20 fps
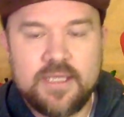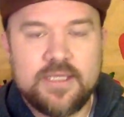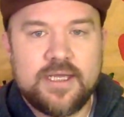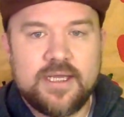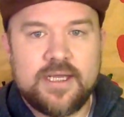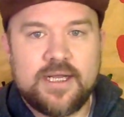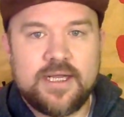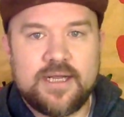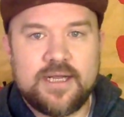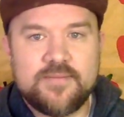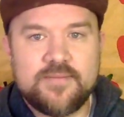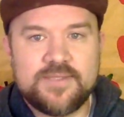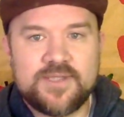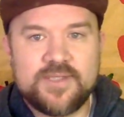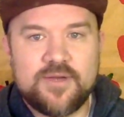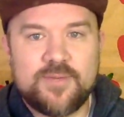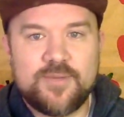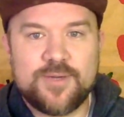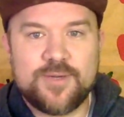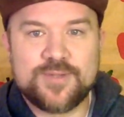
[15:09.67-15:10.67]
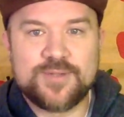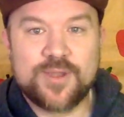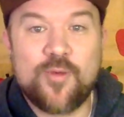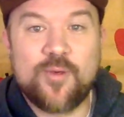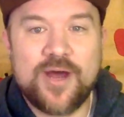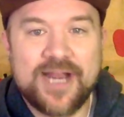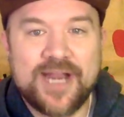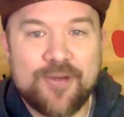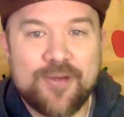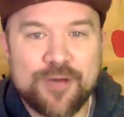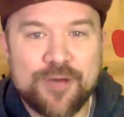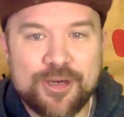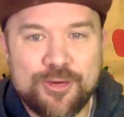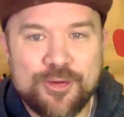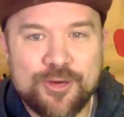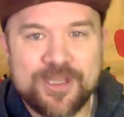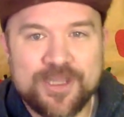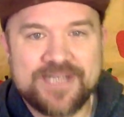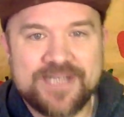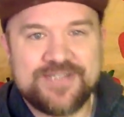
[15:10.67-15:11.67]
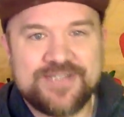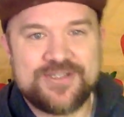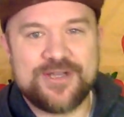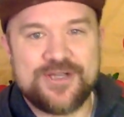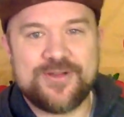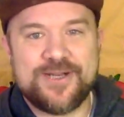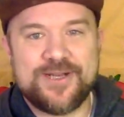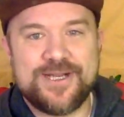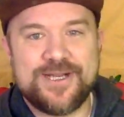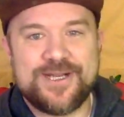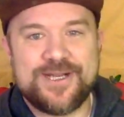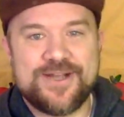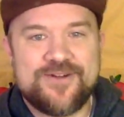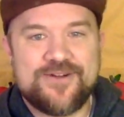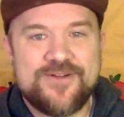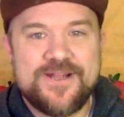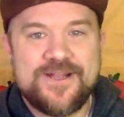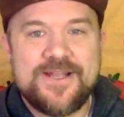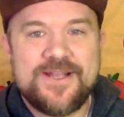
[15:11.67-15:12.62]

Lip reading: But it was the one I recorded, so there you go.